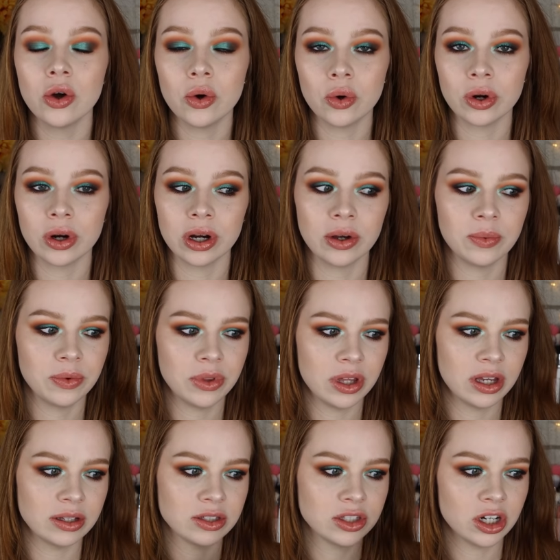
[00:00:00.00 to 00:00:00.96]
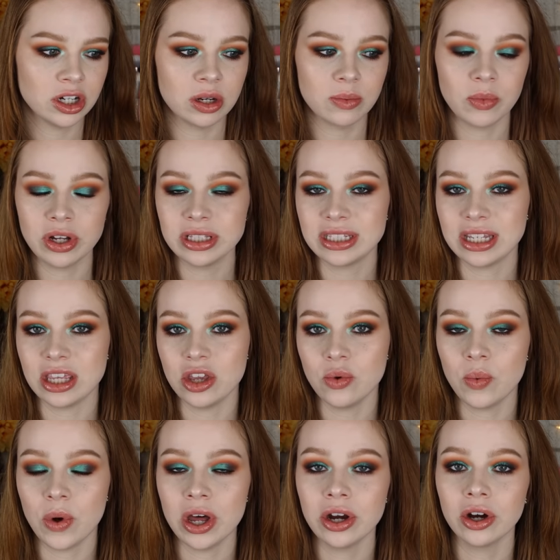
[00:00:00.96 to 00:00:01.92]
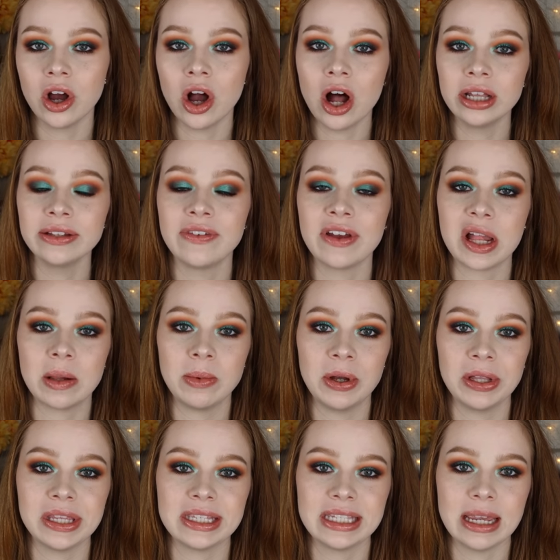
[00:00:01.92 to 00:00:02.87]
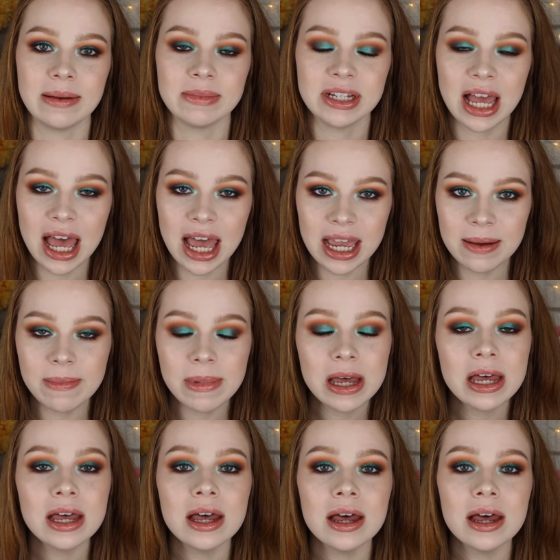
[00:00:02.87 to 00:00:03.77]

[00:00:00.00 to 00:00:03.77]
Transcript: or the certain ones that you want are all available at the same time.